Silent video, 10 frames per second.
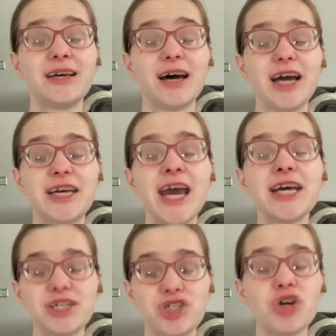I
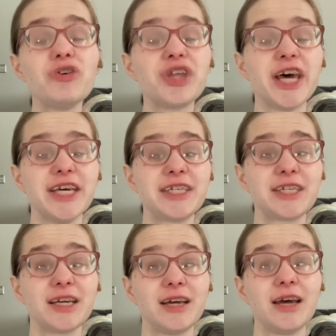can't do
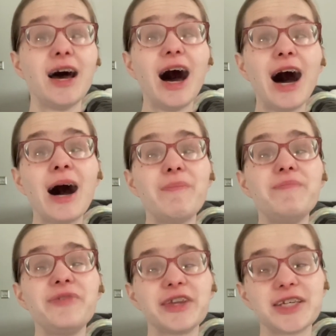this.
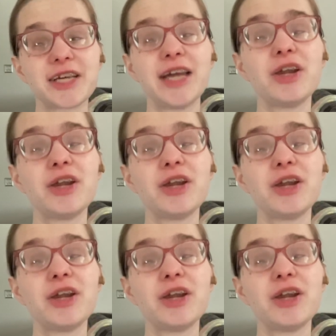Side